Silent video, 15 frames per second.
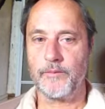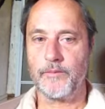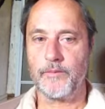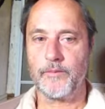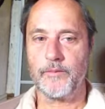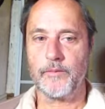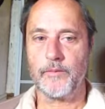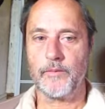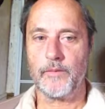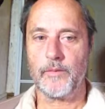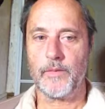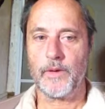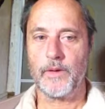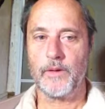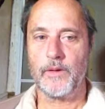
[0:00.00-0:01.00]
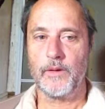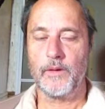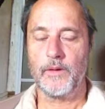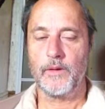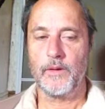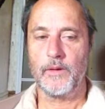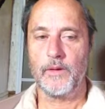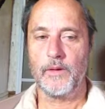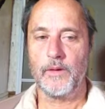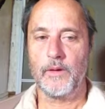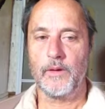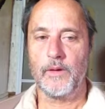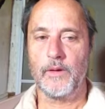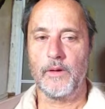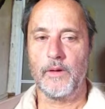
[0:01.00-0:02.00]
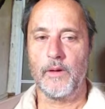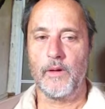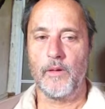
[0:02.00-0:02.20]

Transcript: Nobody speaks.